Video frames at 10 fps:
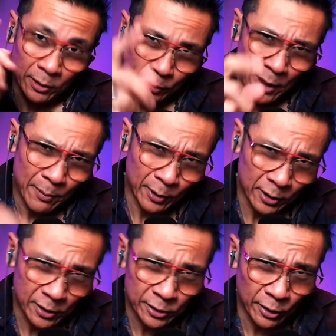right, today I'm
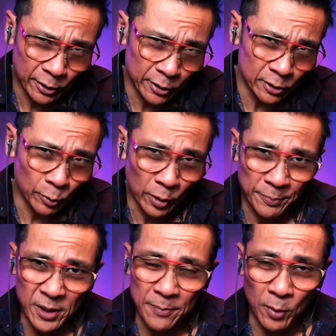going to teach you how to use the
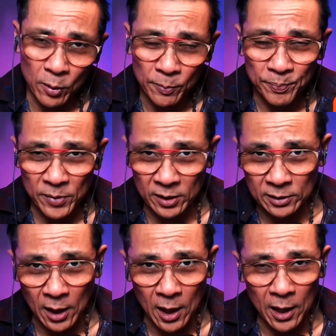word people
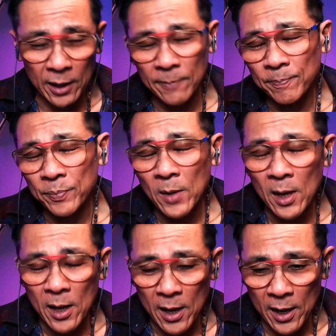in Thai.
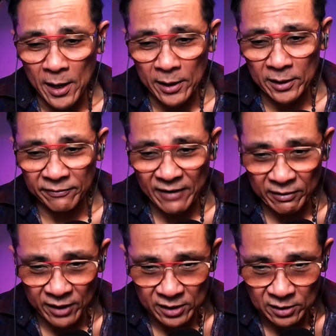And the
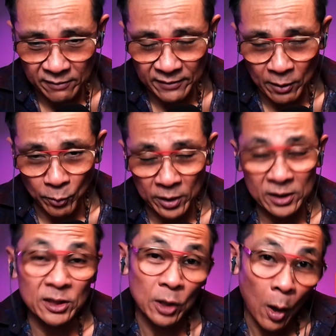foundation of that
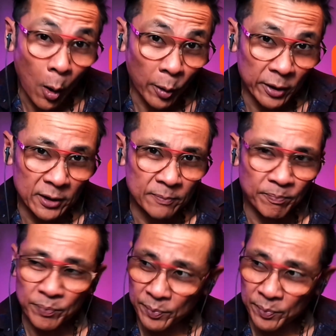word is kon,